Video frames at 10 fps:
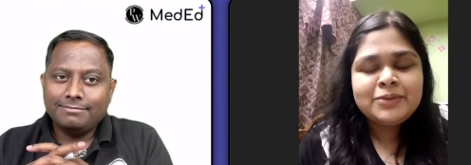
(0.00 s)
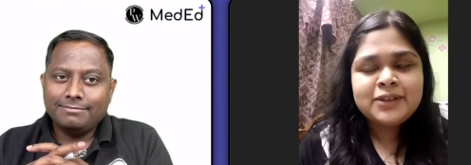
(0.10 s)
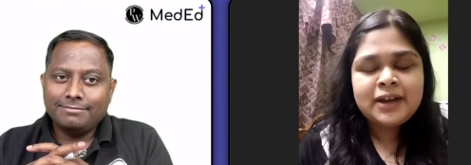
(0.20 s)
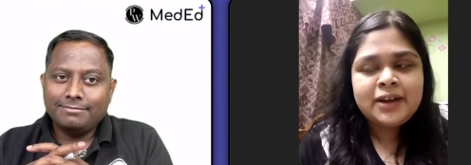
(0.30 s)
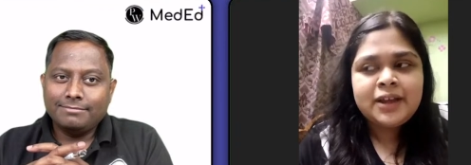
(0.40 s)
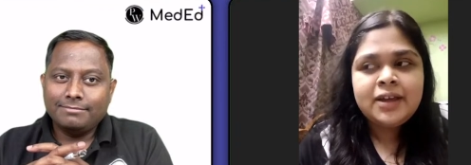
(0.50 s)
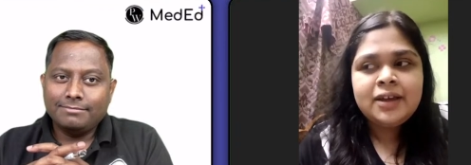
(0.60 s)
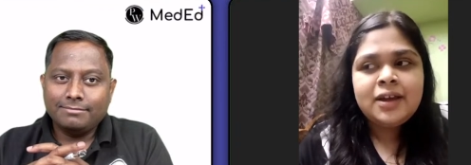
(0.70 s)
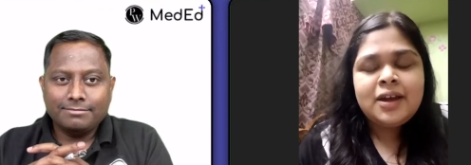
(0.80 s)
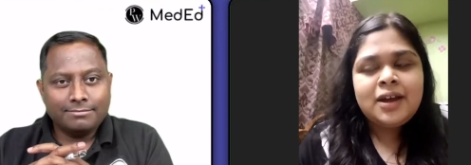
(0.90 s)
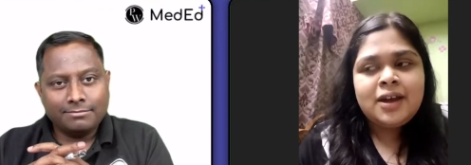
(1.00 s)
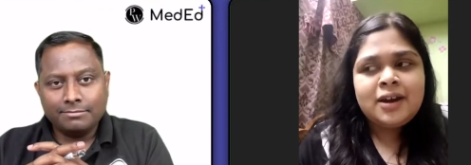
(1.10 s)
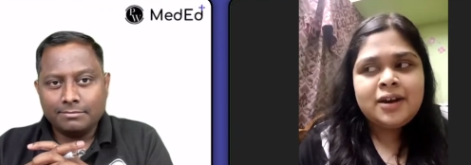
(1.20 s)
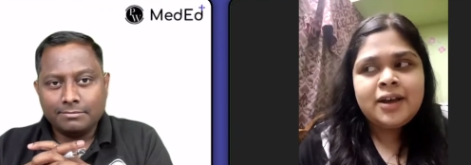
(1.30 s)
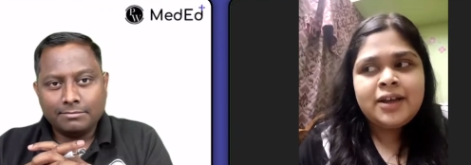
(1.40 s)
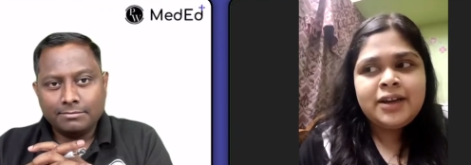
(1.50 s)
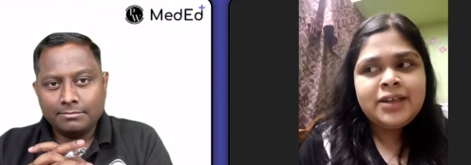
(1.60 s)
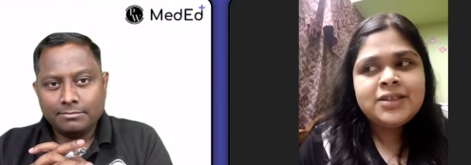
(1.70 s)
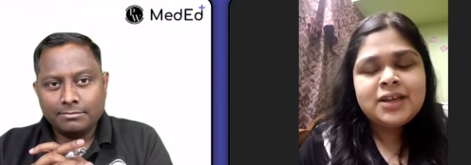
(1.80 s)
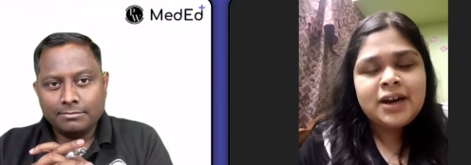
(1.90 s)
Speaker 1: starting mm-hmm. and I
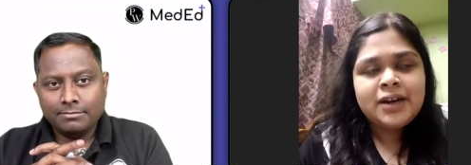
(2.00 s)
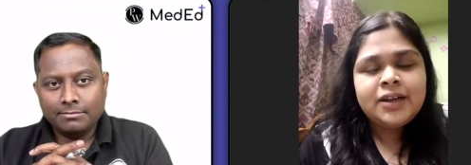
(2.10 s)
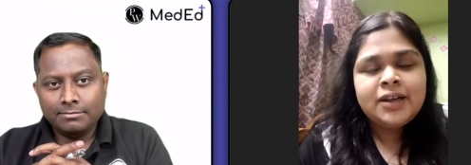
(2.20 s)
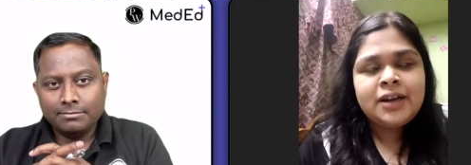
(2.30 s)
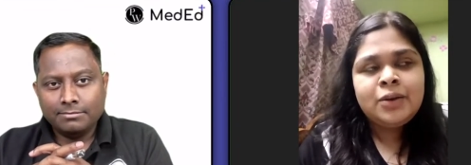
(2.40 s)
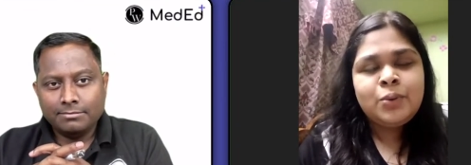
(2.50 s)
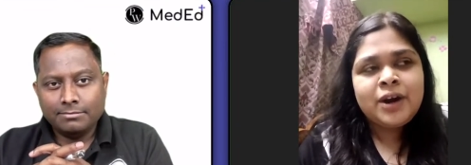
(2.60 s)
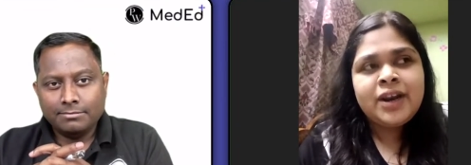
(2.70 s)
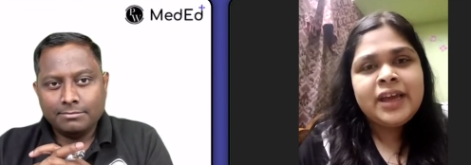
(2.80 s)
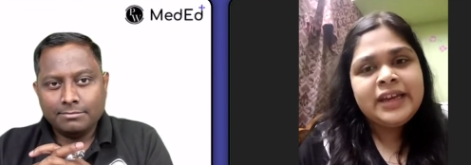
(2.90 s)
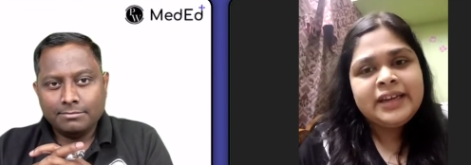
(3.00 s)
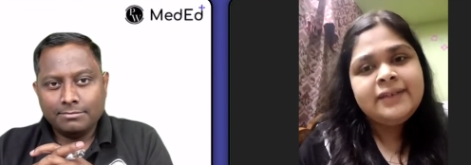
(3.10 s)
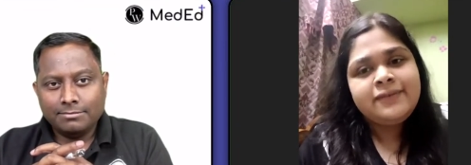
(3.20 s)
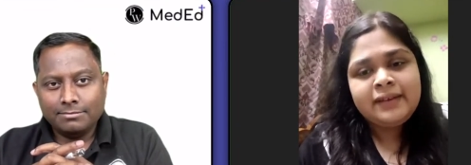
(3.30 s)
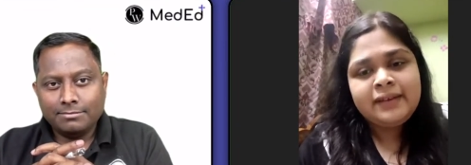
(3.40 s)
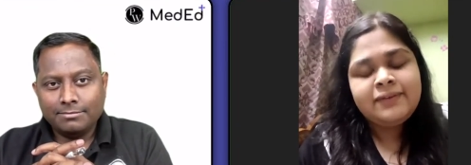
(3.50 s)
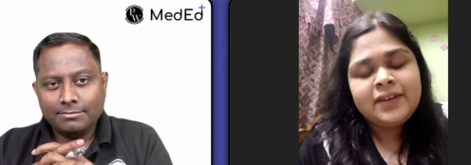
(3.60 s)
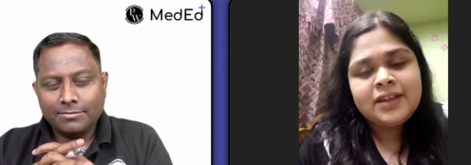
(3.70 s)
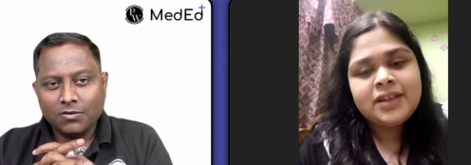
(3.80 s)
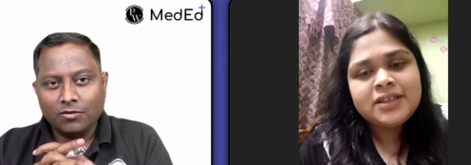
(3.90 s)
reached until 185 in
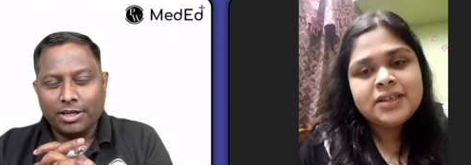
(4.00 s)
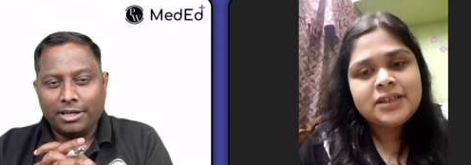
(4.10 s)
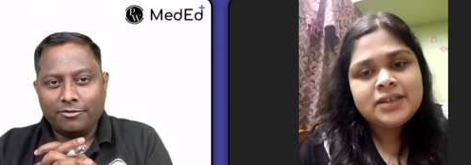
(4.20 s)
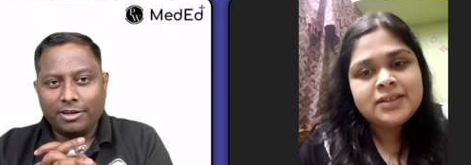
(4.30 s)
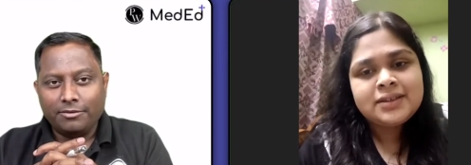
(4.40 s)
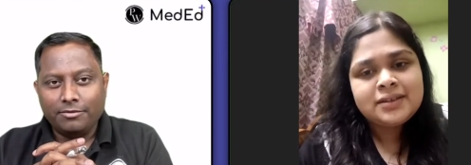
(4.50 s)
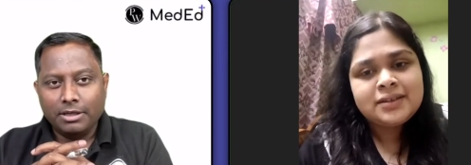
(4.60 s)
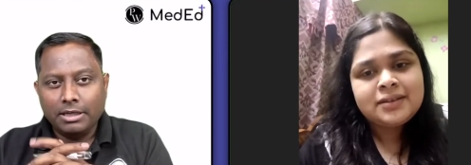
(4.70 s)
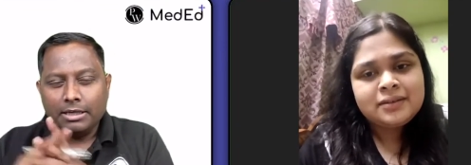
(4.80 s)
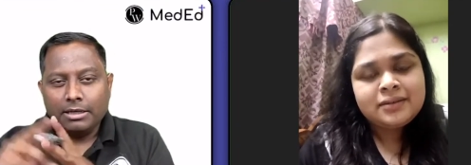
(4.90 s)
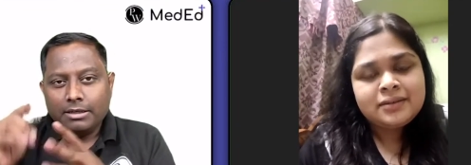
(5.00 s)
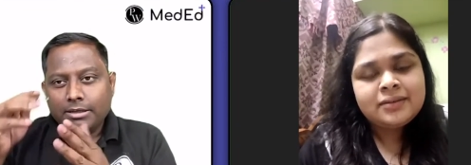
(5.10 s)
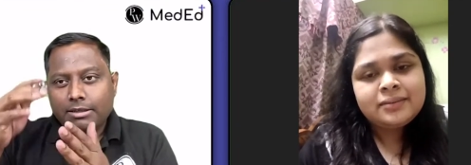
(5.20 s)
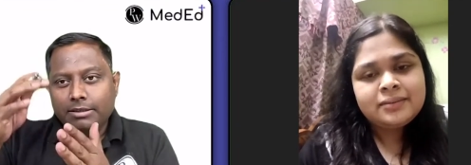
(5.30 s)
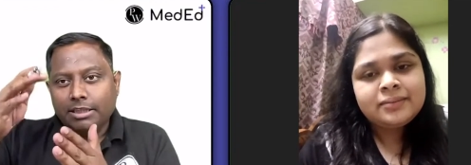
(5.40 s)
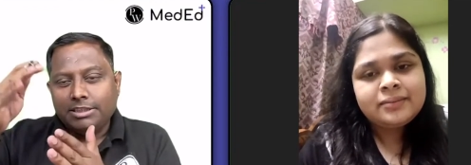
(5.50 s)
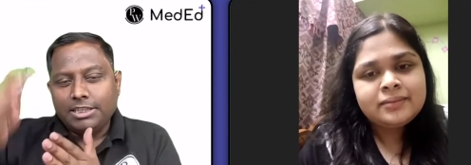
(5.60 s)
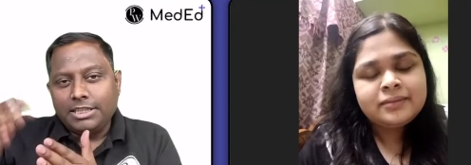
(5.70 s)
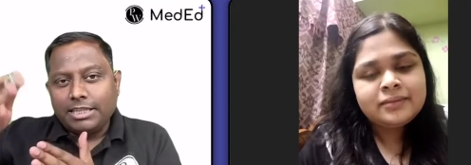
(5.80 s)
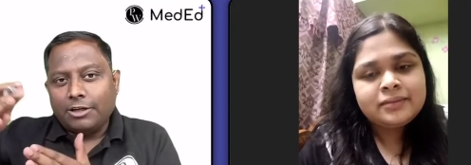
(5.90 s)
the GTs.
Speaker 2: The
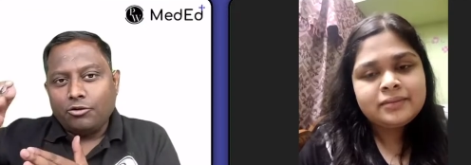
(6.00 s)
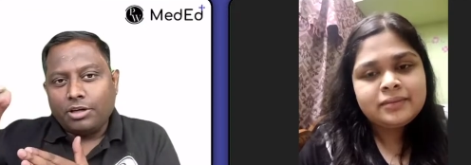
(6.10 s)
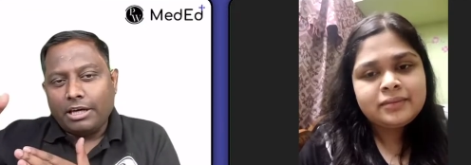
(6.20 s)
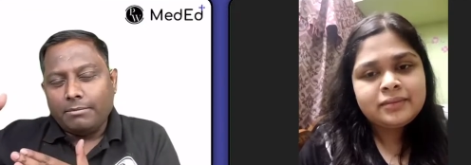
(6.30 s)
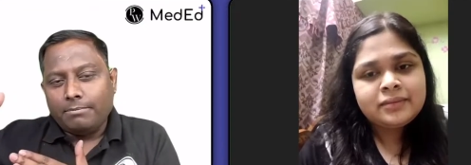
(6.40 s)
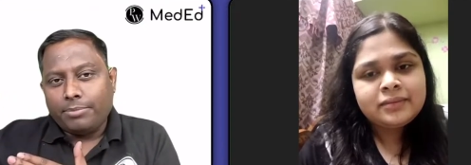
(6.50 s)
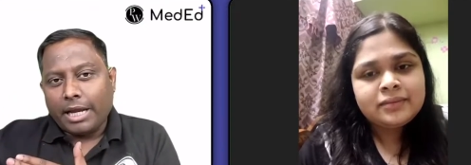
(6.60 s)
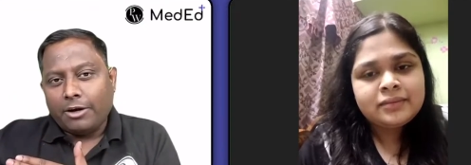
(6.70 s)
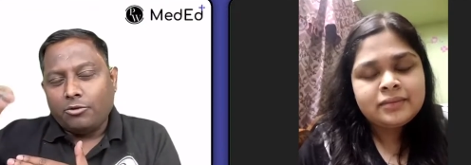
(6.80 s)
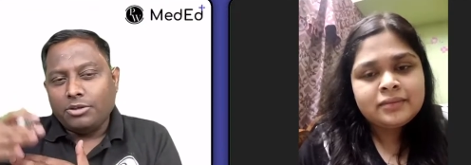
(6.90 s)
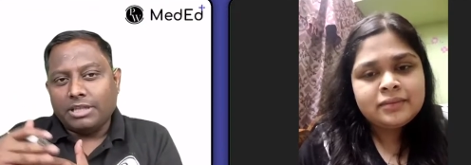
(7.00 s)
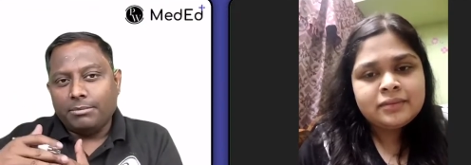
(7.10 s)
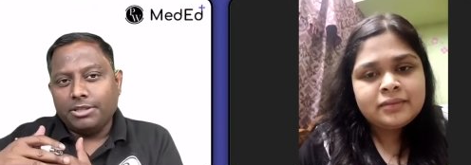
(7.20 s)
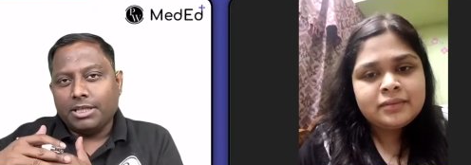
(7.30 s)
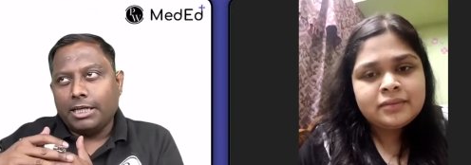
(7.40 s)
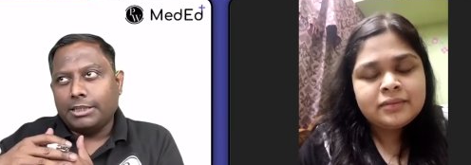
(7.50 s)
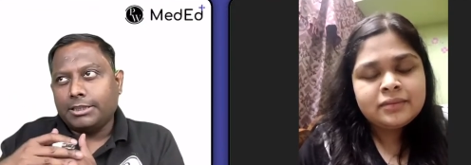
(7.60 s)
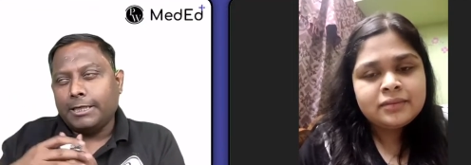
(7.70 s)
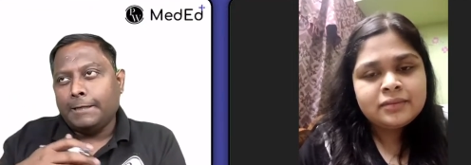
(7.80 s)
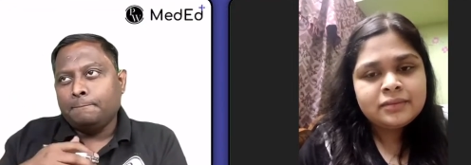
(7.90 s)
GT that you gave prior to examination, let's
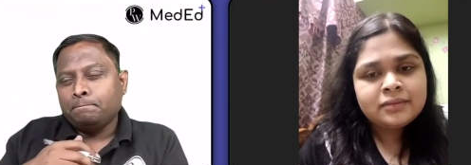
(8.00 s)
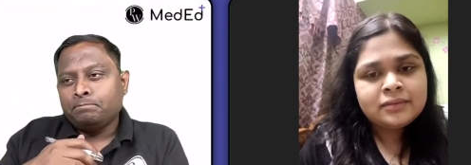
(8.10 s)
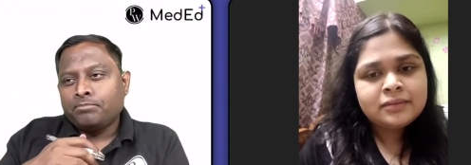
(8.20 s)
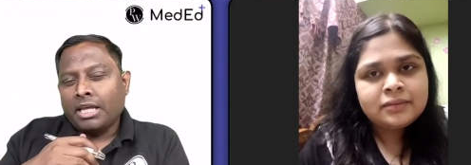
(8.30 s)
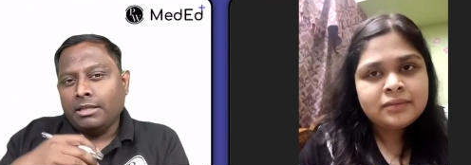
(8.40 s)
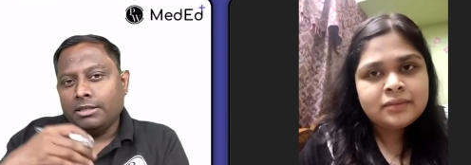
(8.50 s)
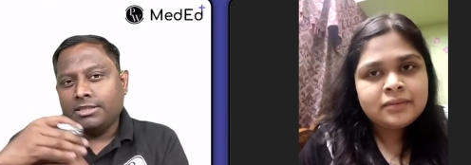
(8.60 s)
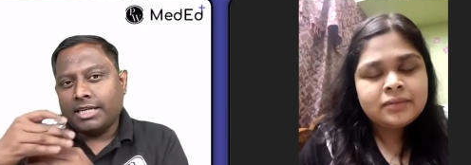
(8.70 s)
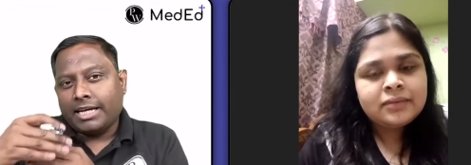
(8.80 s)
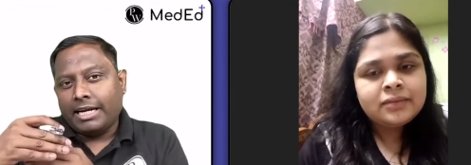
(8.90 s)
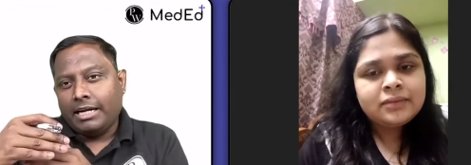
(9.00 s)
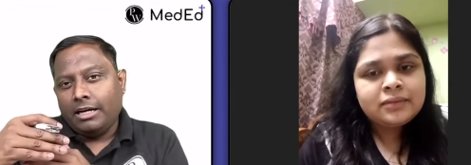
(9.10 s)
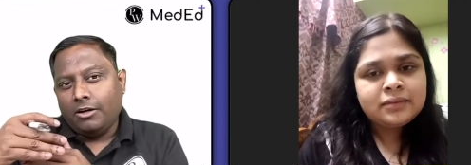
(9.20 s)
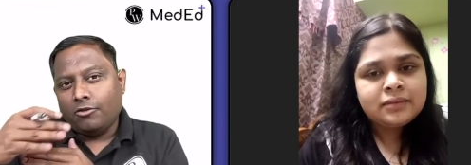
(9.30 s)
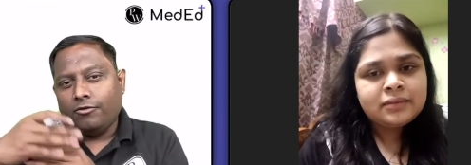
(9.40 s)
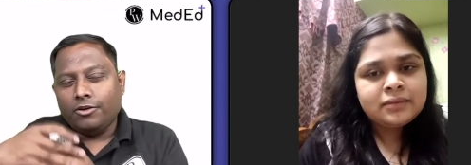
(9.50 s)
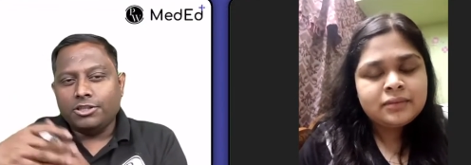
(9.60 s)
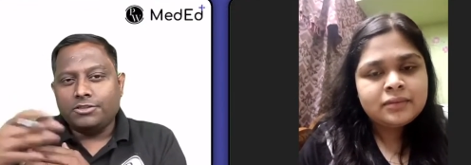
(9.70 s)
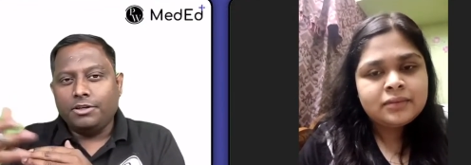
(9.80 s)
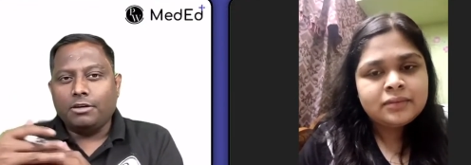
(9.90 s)
say in the second or
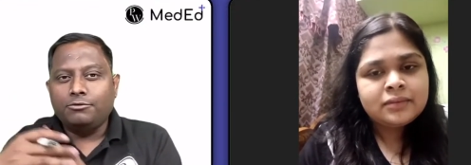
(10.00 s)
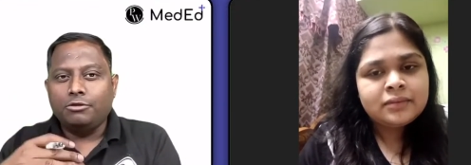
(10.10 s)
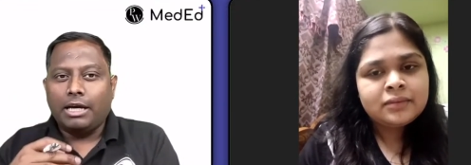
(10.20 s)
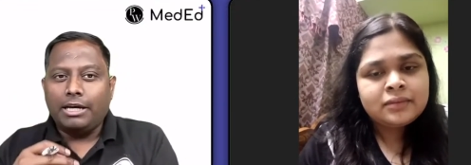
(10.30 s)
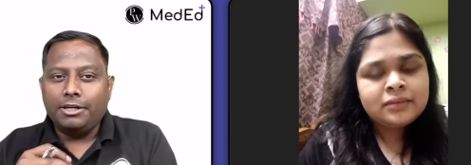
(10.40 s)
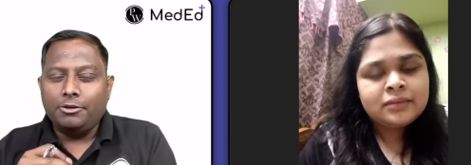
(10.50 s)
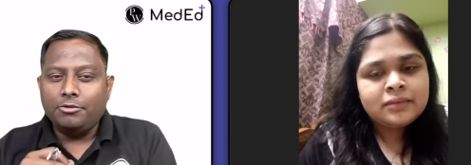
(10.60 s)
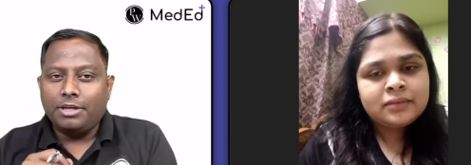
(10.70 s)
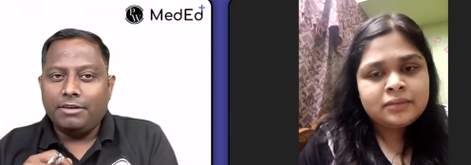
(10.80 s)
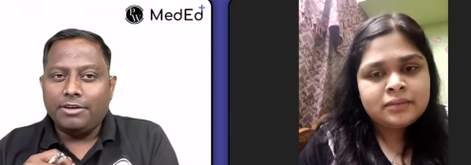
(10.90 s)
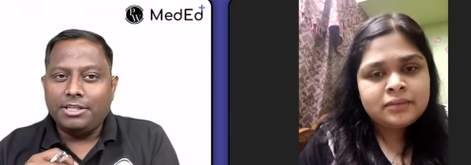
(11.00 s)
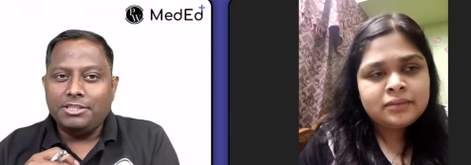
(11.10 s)
first week of July, did you give any